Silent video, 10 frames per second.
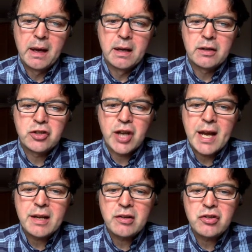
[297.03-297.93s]

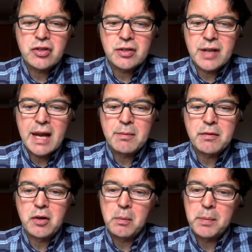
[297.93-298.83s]
Change name
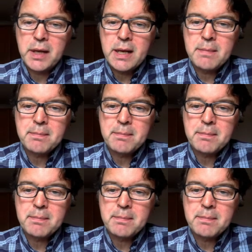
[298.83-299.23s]
of company.